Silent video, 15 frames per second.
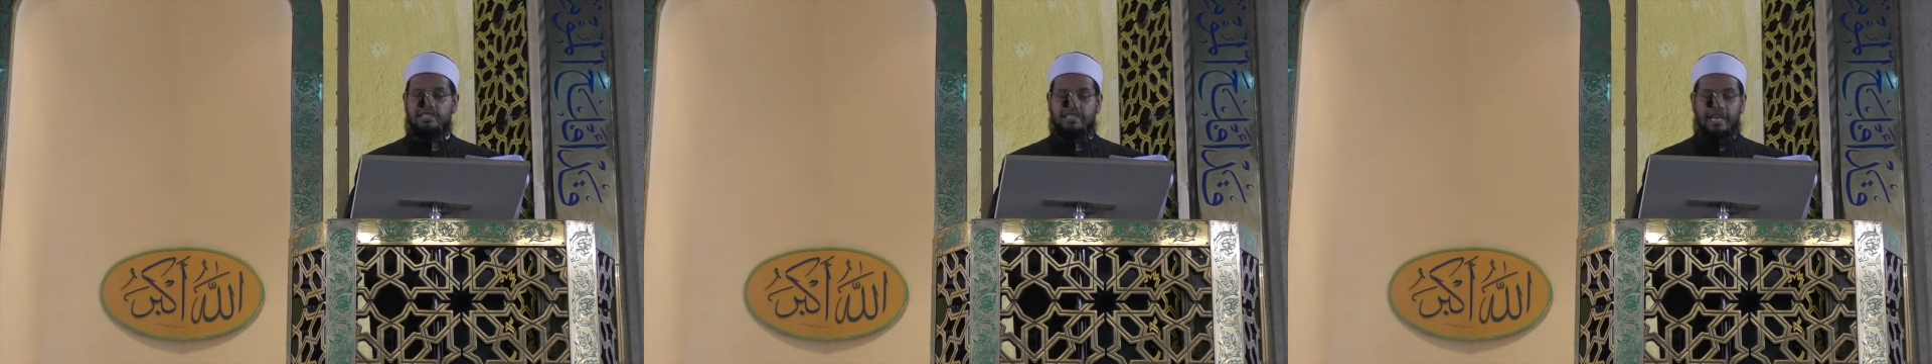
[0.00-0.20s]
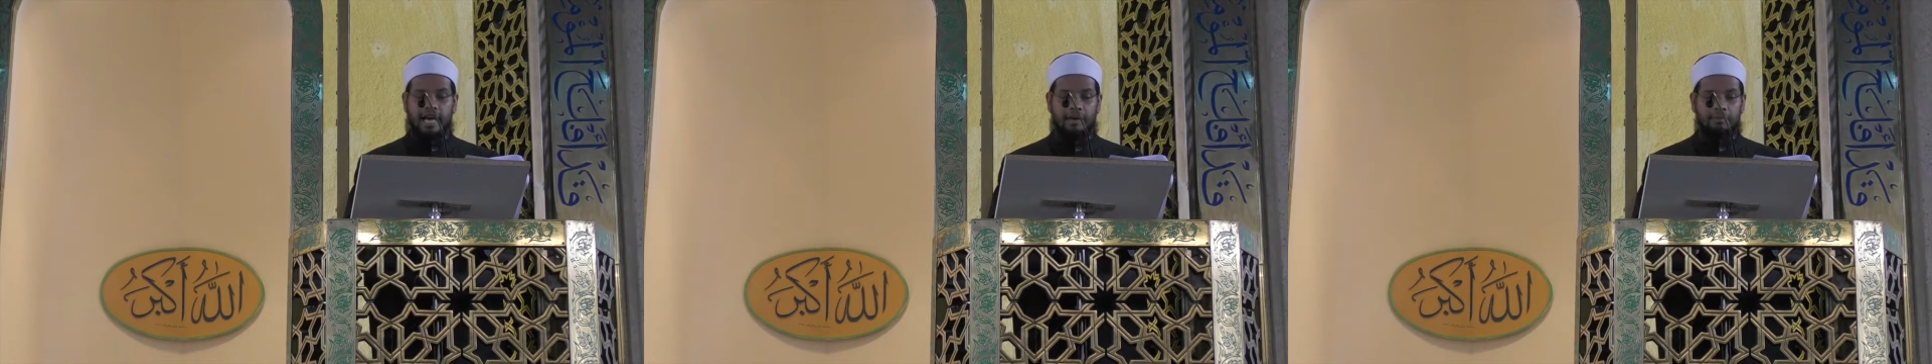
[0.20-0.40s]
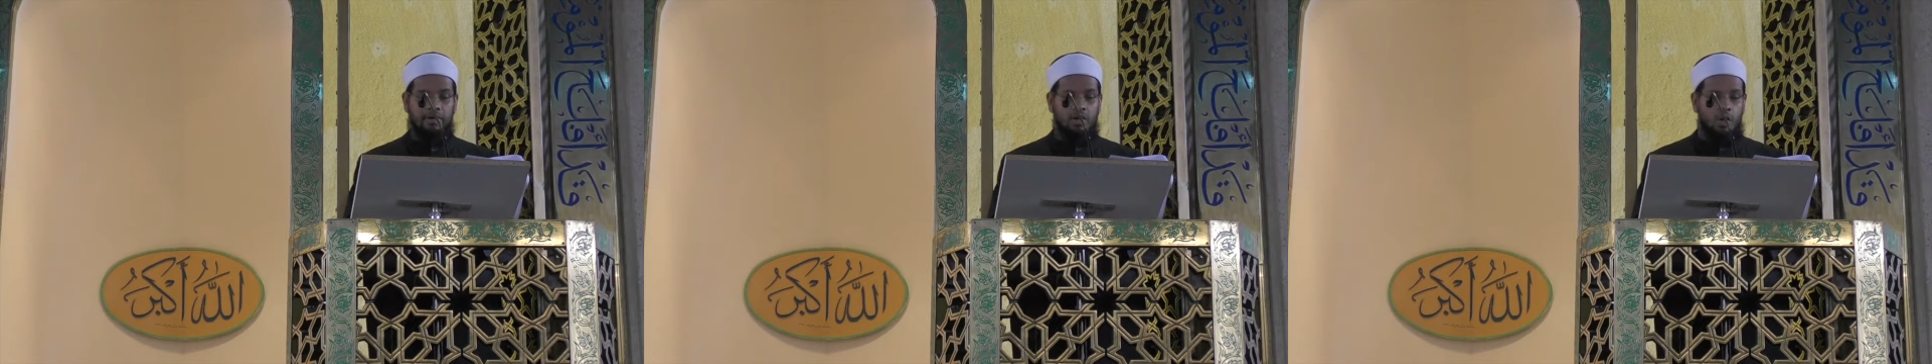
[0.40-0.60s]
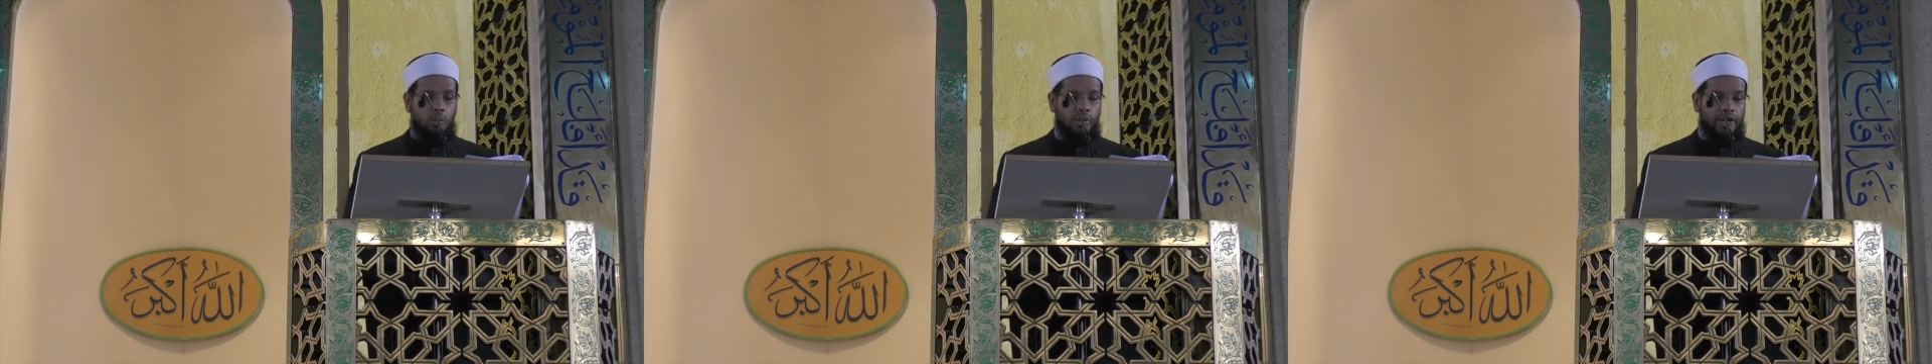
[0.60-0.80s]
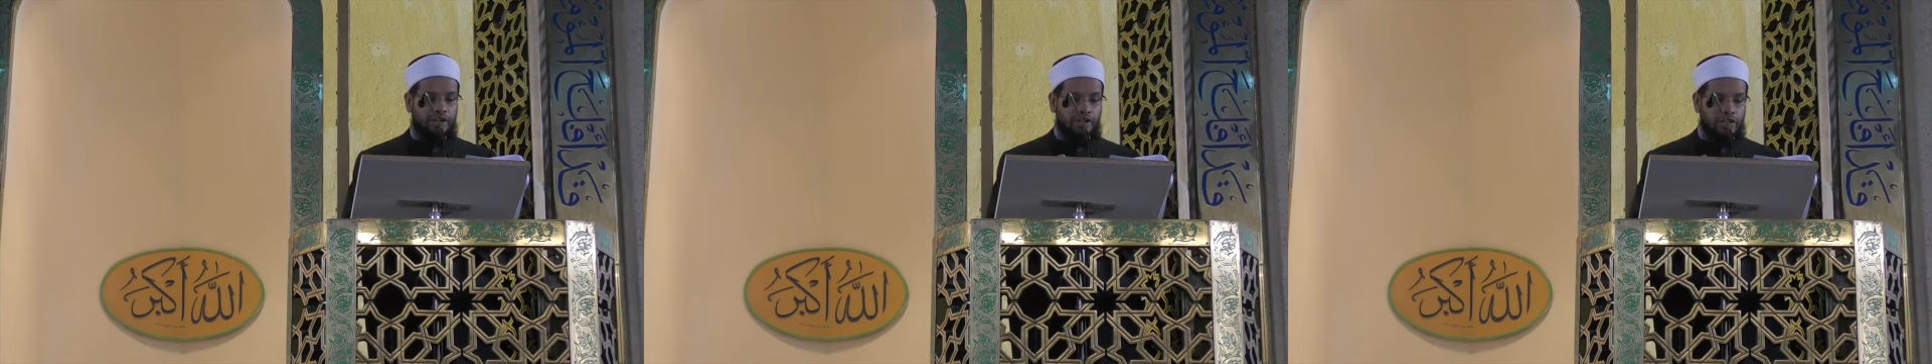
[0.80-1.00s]
Islam,
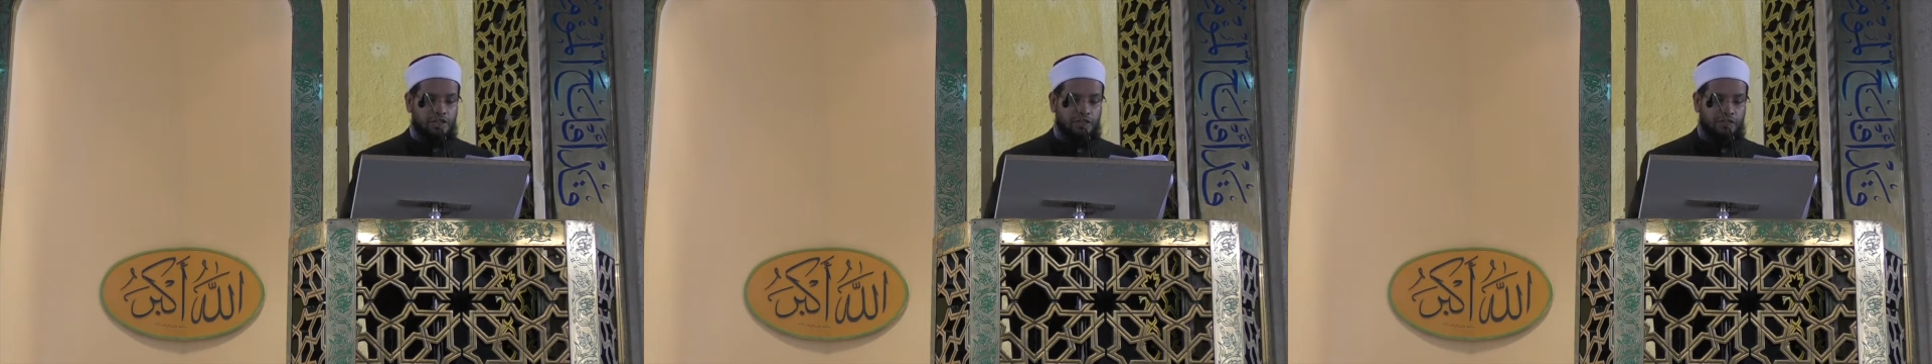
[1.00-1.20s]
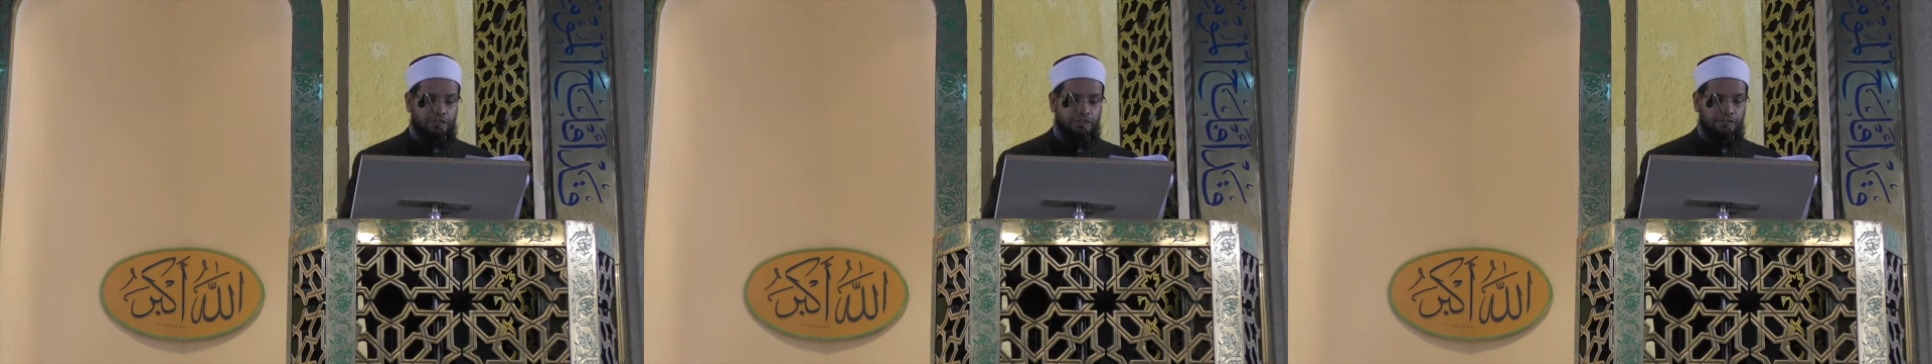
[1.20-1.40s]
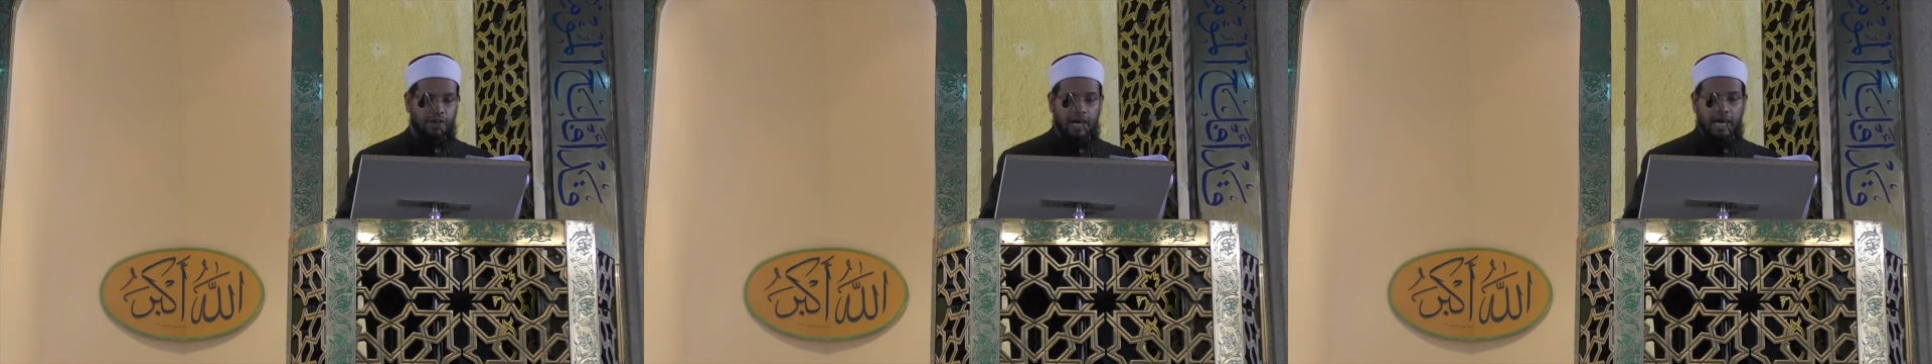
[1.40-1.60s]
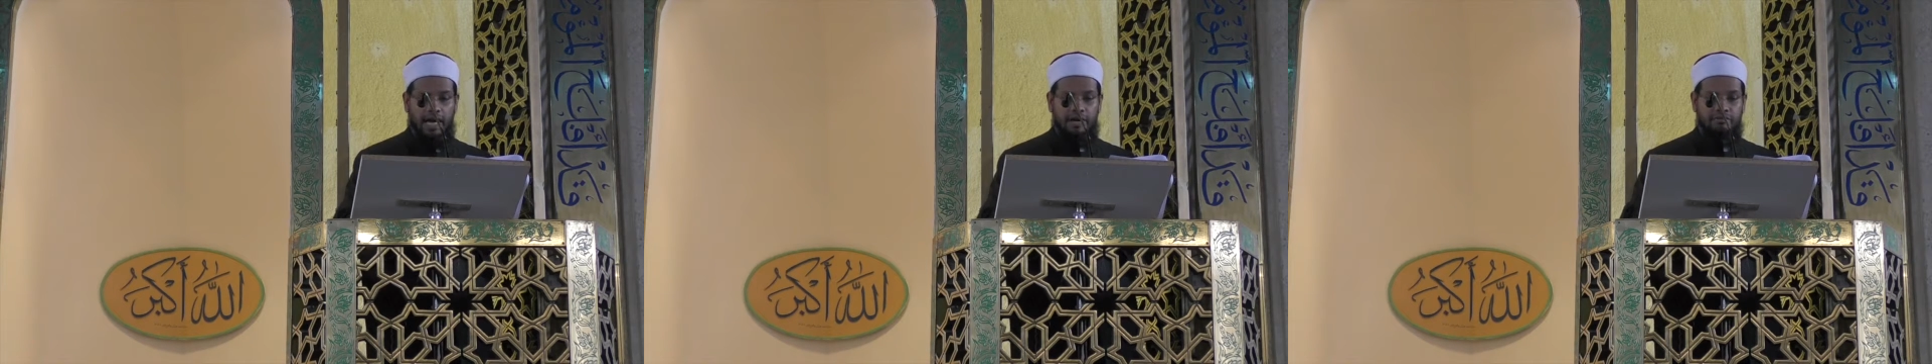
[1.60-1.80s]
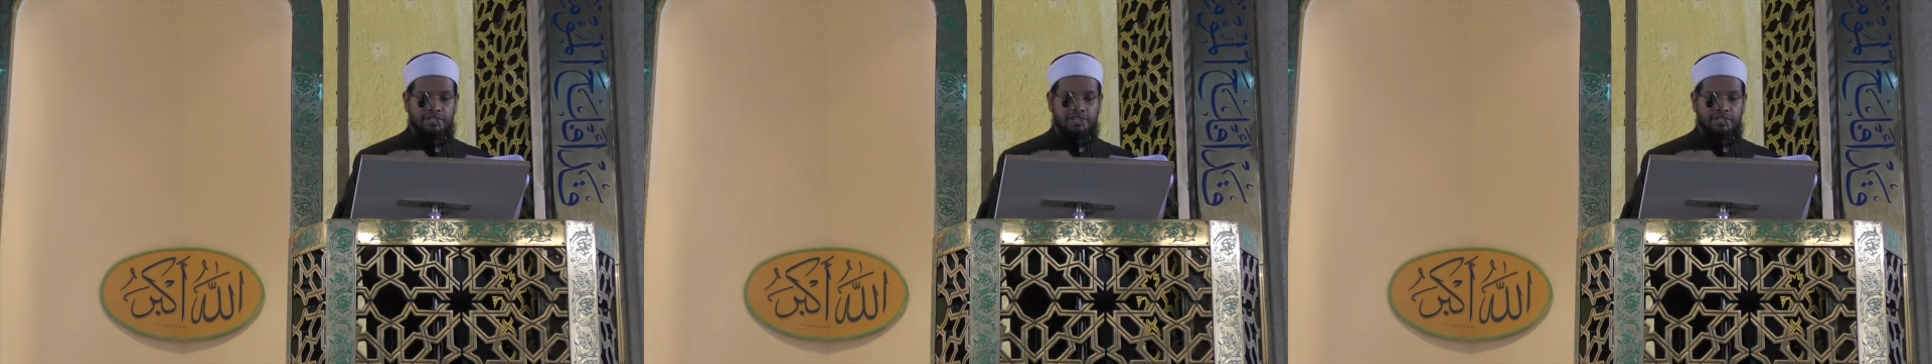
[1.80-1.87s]
we are going to uh,